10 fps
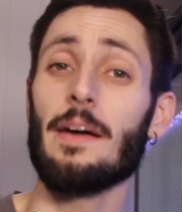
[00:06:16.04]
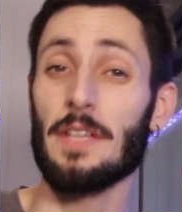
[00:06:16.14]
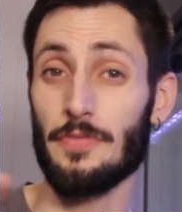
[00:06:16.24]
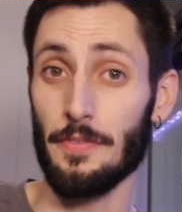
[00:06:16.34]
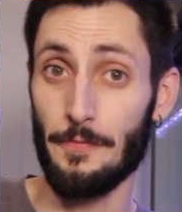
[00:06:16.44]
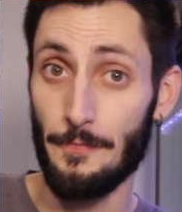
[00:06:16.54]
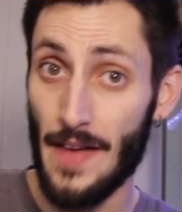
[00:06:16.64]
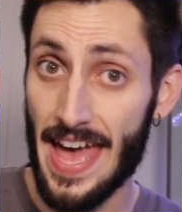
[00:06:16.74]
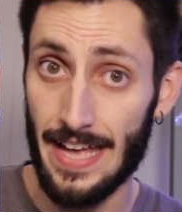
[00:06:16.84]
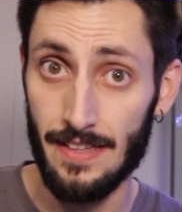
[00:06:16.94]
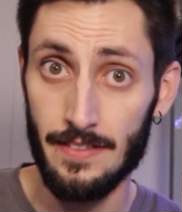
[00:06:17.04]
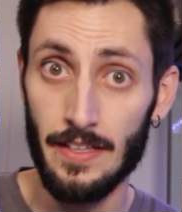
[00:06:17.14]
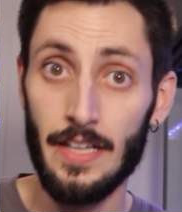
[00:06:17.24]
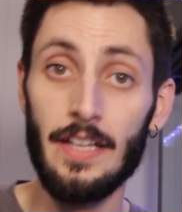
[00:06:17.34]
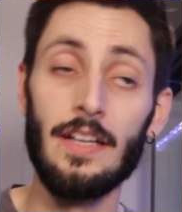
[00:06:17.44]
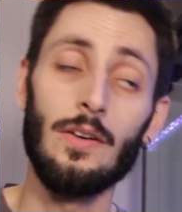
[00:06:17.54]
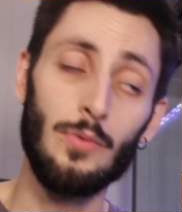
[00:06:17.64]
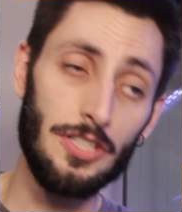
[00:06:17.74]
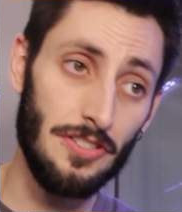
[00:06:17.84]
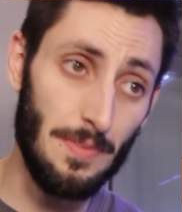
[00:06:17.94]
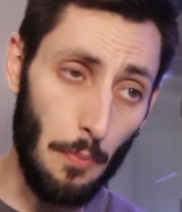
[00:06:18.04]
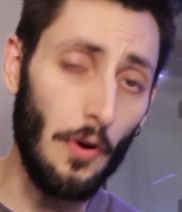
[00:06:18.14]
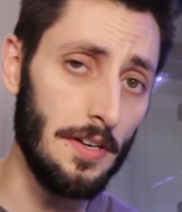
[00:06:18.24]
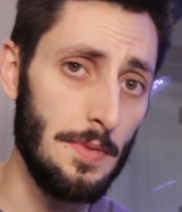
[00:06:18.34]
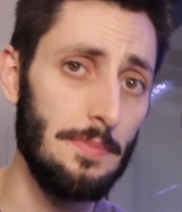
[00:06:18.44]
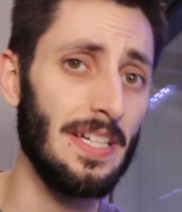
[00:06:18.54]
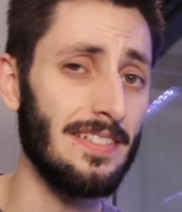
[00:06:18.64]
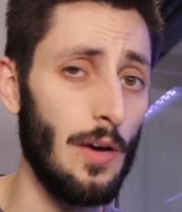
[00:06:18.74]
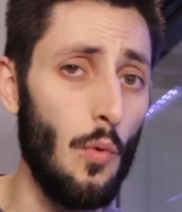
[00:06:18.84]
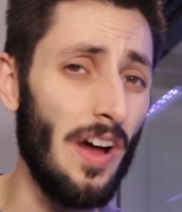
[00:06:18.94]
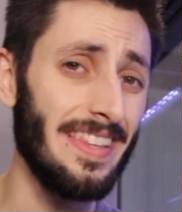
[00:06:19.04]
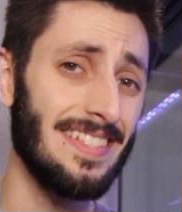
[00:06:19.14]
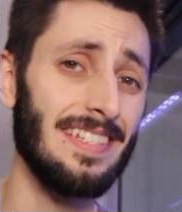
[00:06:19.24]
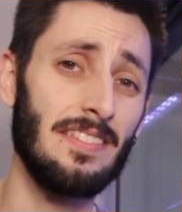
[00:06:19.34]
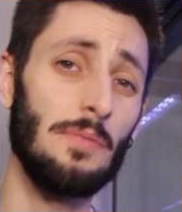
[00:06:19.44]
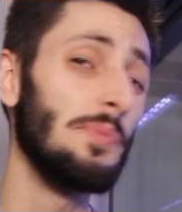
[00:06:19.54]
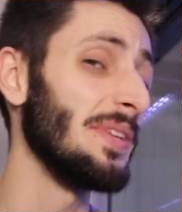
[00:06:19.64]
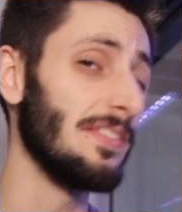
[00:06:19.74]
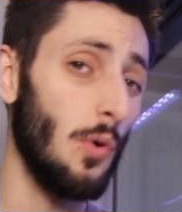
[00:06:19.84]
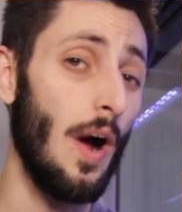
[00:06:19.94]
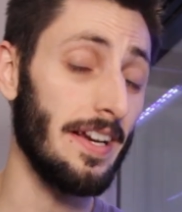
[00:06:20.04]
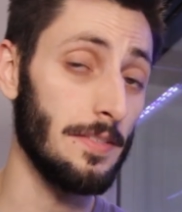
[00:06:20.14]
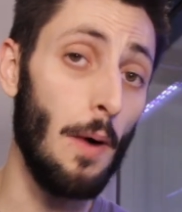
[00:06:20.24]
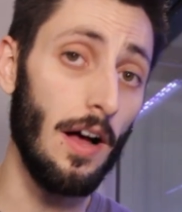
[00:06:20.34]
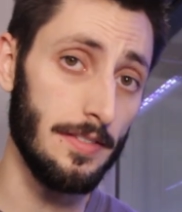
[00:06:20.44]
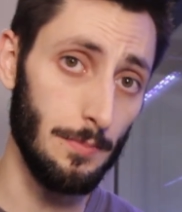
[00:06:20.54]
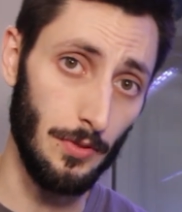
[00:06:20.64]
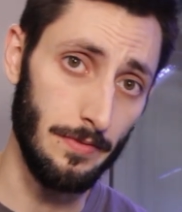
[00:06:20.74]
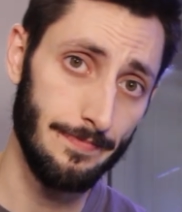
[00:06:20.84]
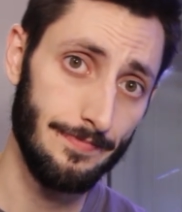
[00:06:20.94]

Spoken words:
coming from fans, which is important to me because I want this system to be as quiet as possible.